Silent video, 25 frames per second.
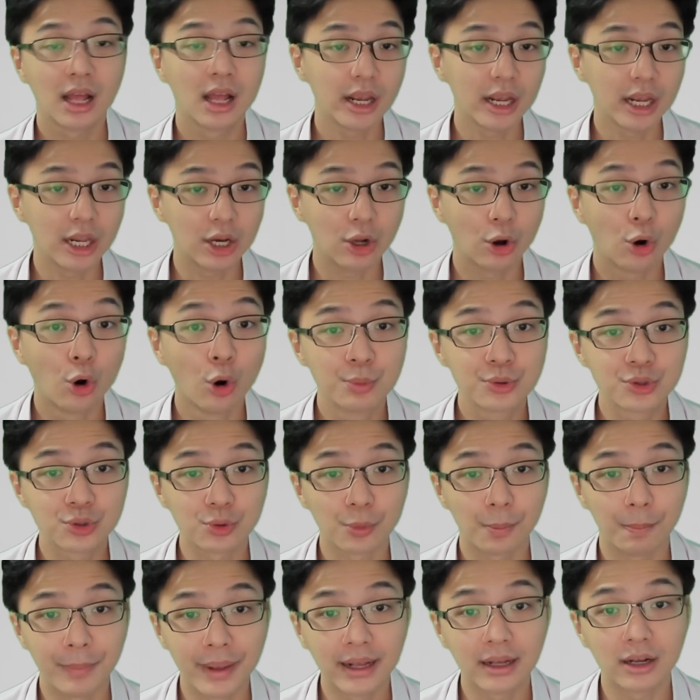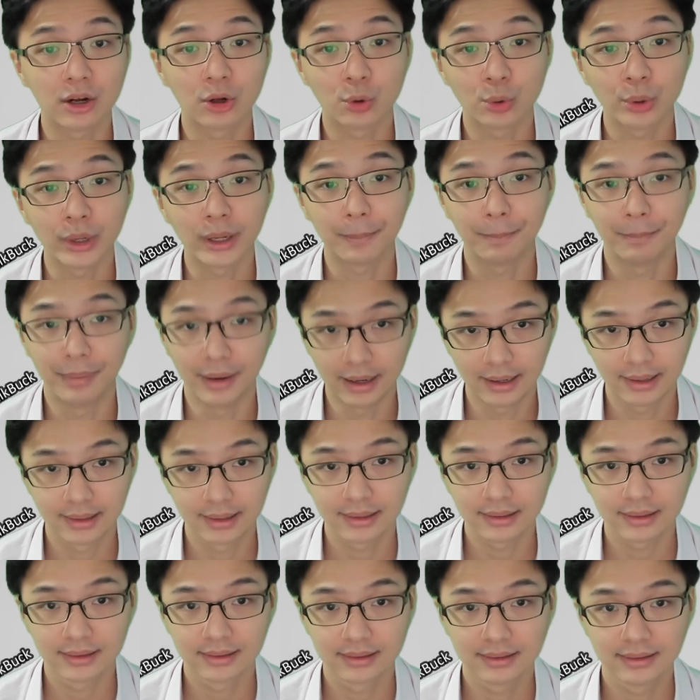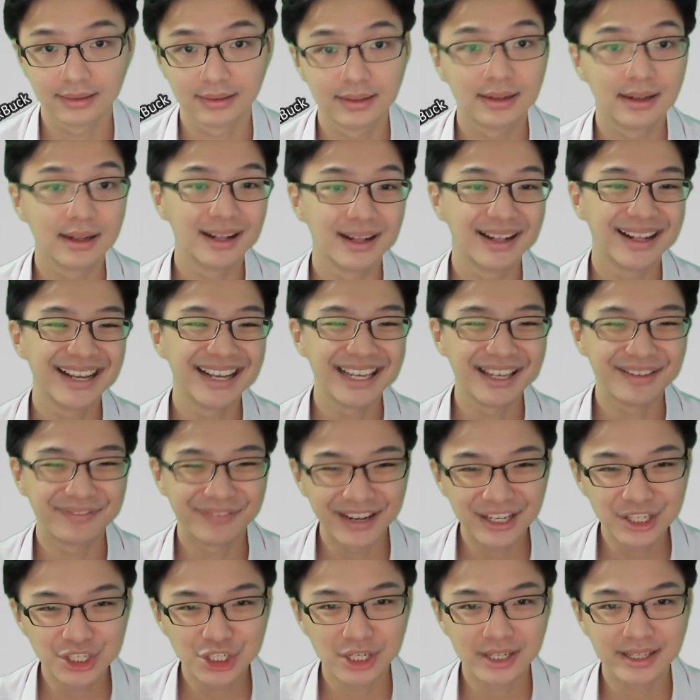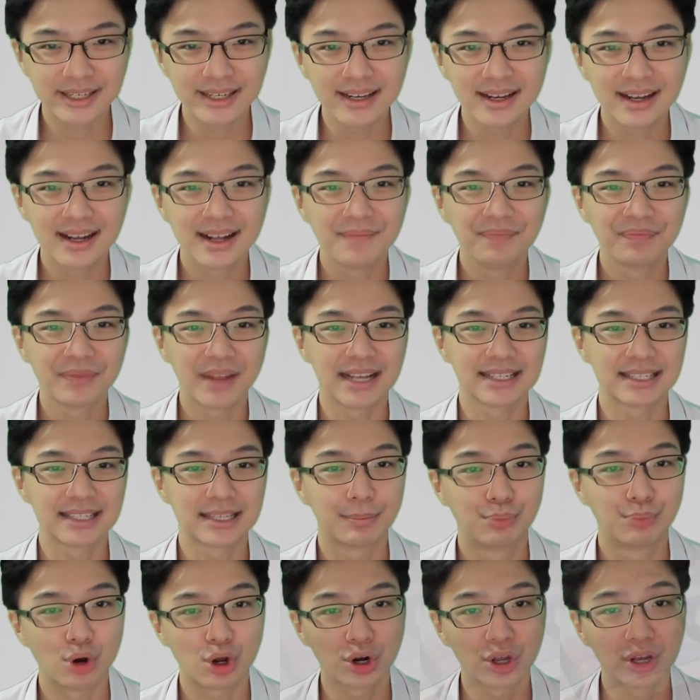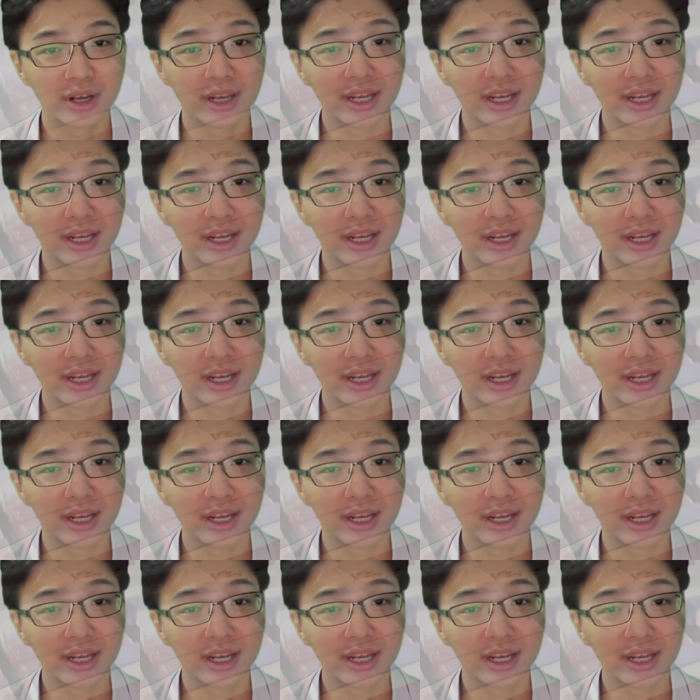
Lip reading: in hopes to make a quick buck. Eventually, as the broader